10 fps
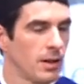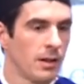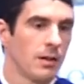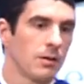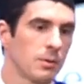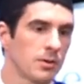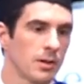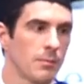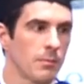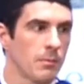There were
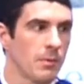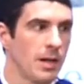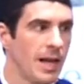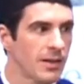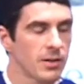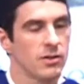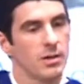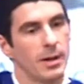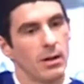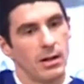some lessons
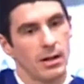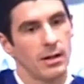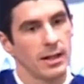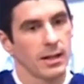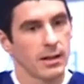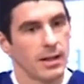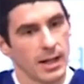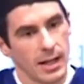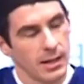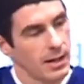about learning that
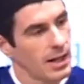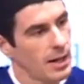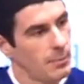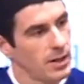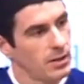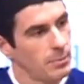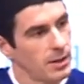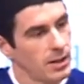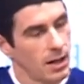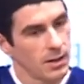I picked up in
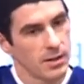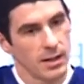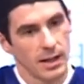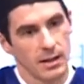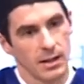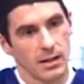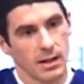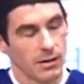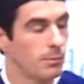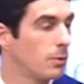college that I think
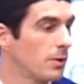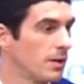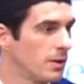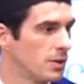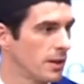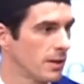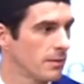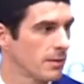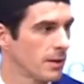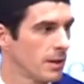are important to share.
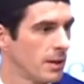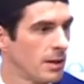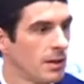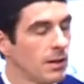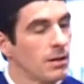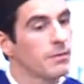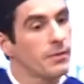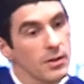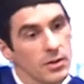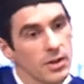The
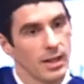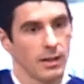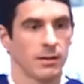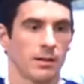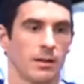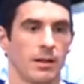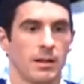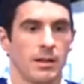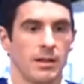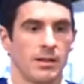first thing
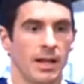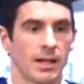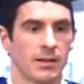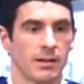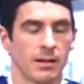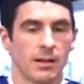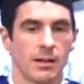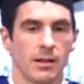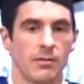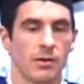is that
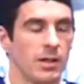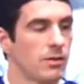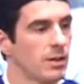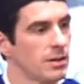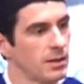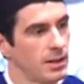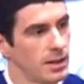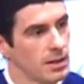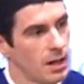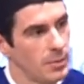if you're interested in a
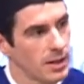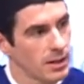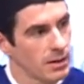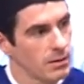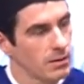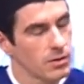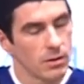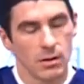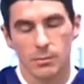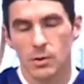topic, there's
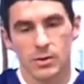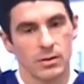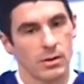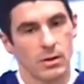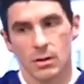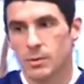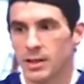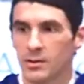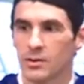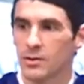almost
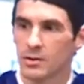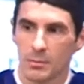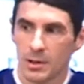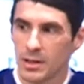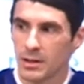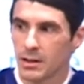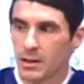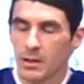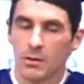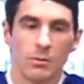always somebody
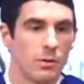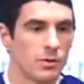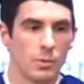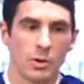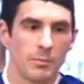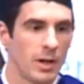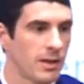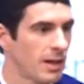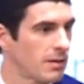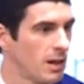who knows more about
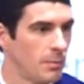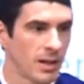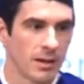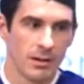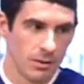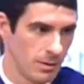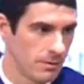that topic than you do.